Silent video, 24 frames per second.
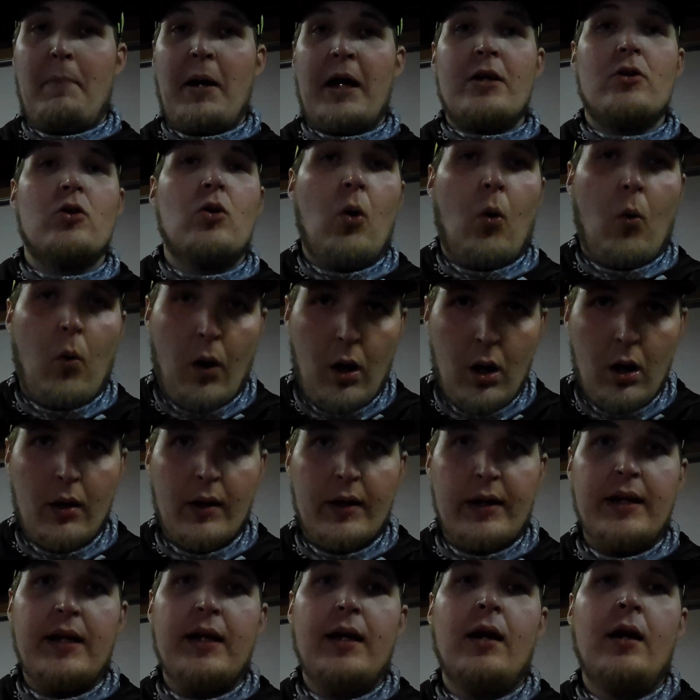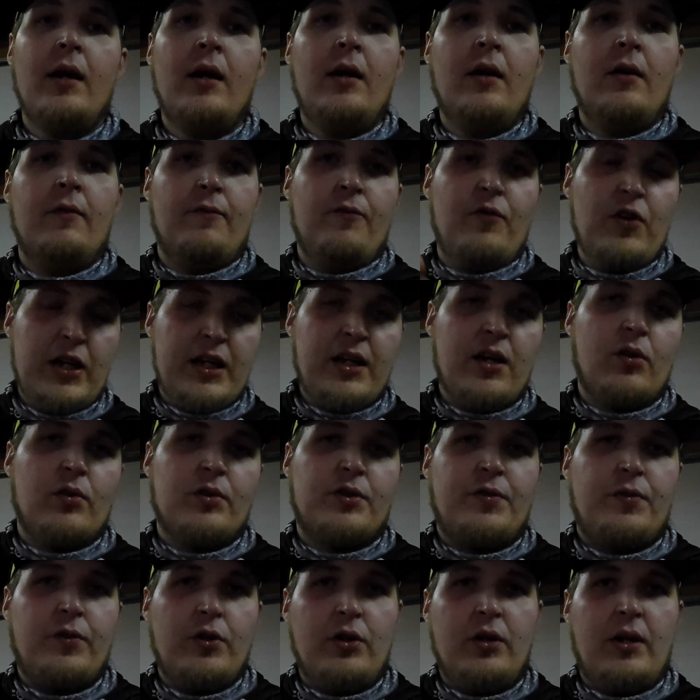better quality
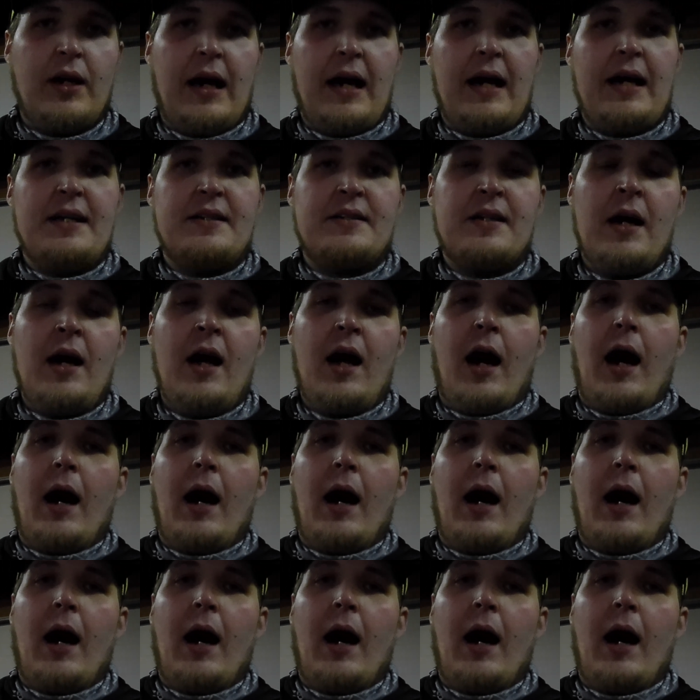videos for you guys.